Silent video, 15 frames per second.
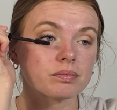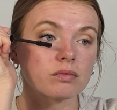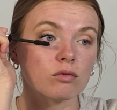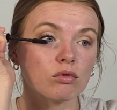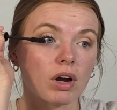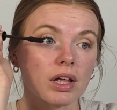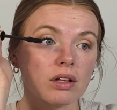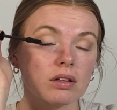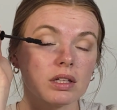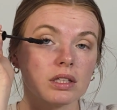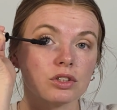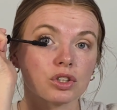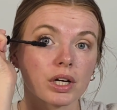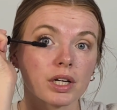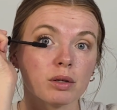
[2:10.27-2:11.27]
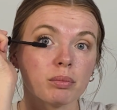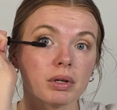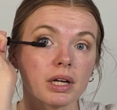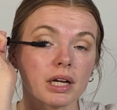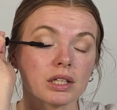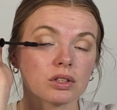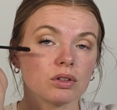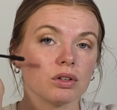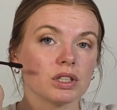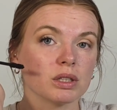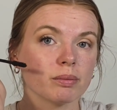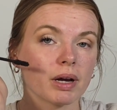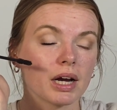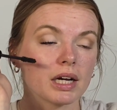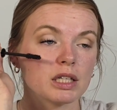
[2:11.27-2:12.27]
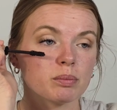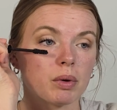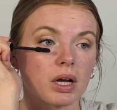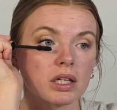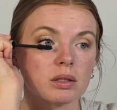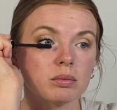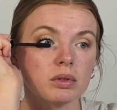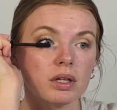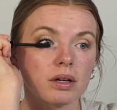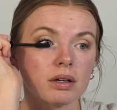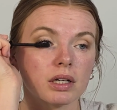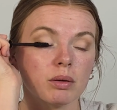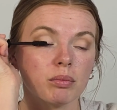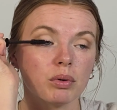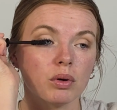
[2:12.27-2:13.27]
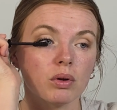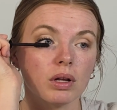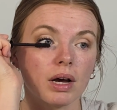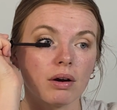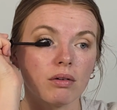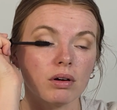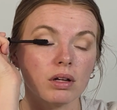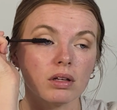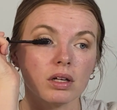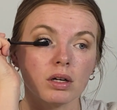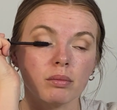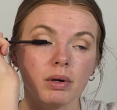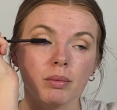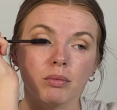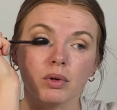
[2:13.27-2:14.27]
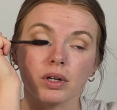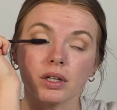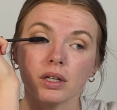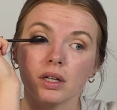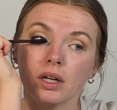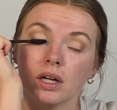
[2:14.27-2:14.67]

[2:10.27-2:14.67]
rather than trying to put it as close to my eye as possible, I'm gonna pull out a little bit more